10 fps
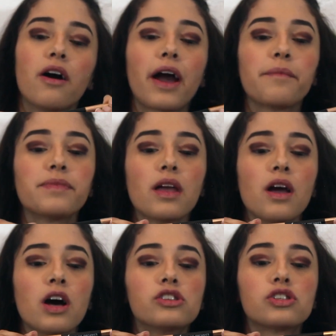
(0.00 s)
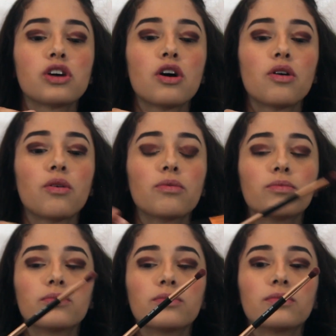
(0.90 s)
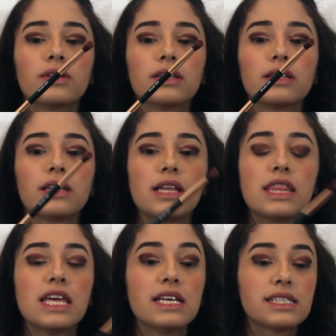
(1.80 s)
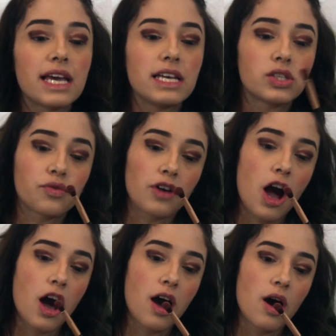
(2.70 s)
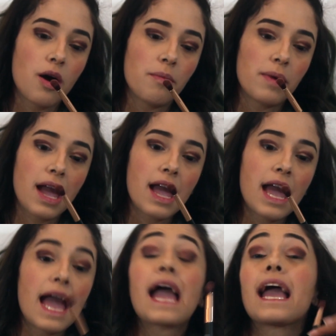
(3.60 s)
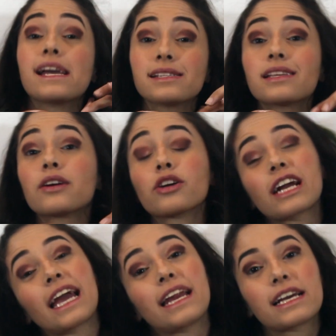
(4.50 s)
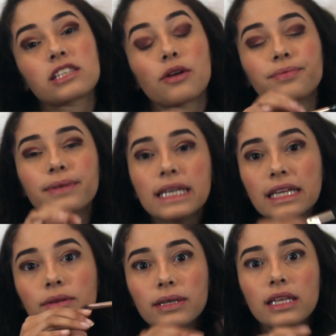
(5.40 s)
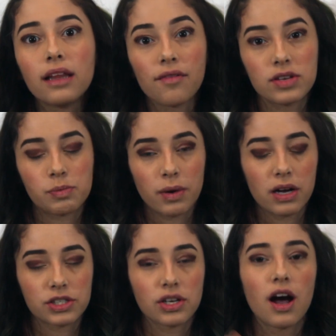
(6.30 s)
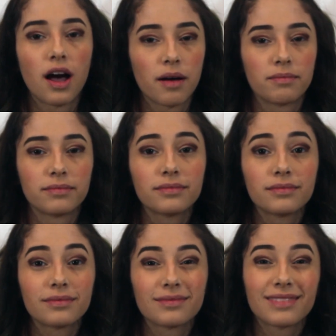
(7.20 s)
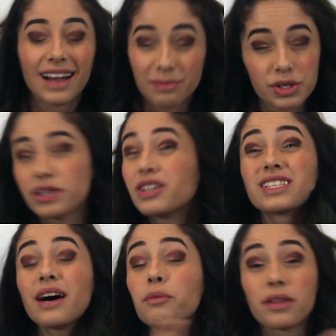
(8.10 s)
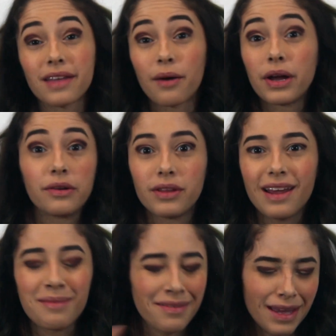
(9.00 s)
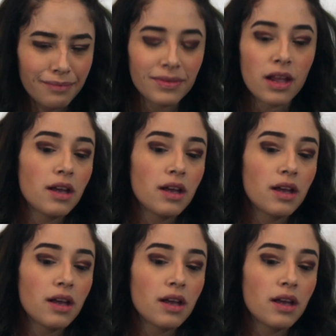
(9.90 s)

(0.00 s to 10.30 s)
Okay, so this is from e.l.f. Organics. I really, really love this brush. I'm sure you can tell with how I knew the name of it.